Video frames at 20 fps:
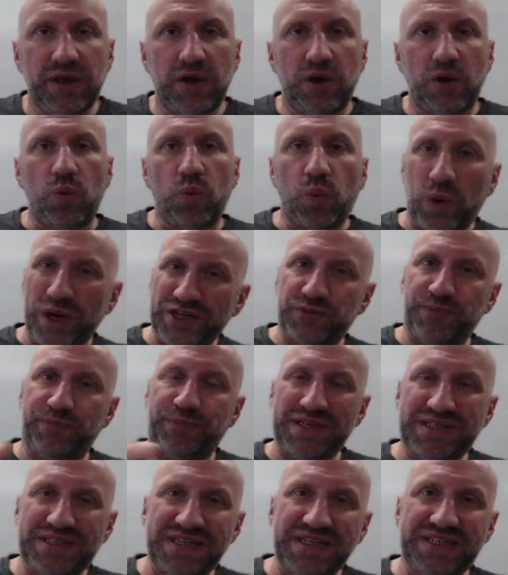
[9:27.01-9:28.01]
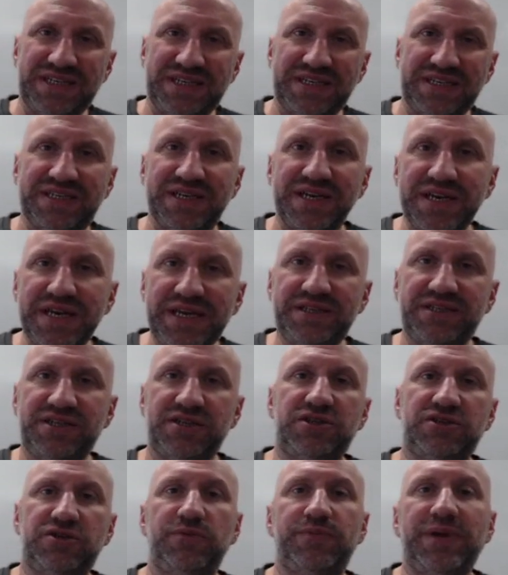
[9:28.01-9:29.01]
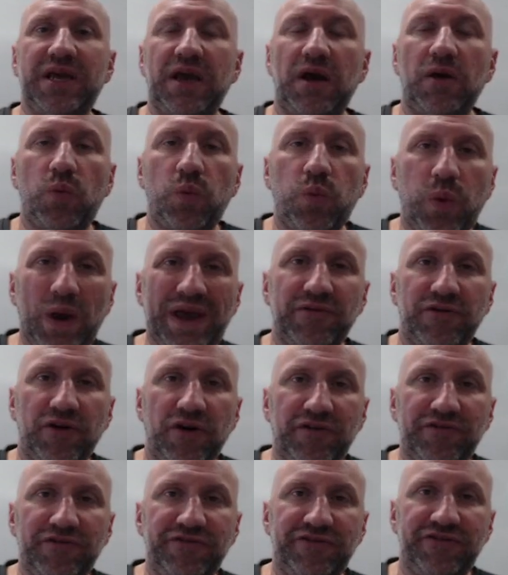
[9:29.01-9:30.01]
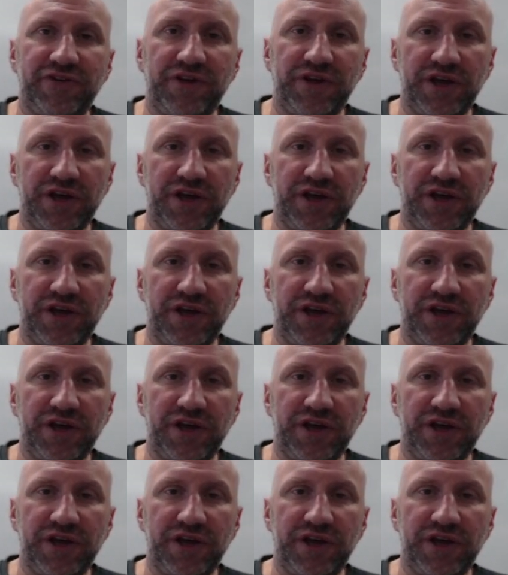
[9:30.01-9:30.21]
which businesses need to be aware of